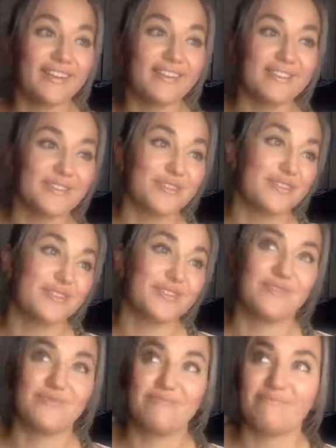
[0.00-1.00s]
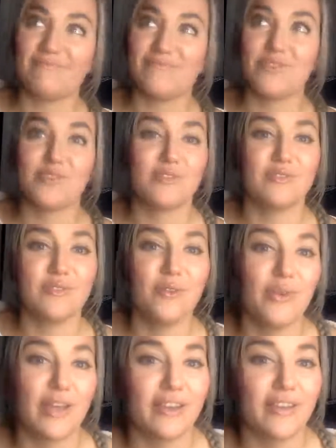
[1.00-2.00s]
it's just
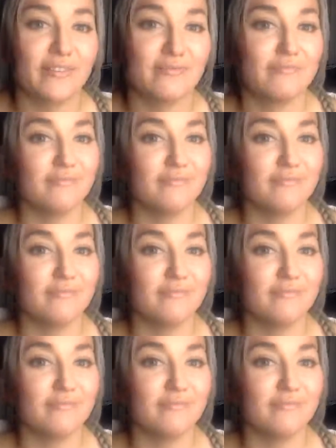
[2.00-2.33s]
okay.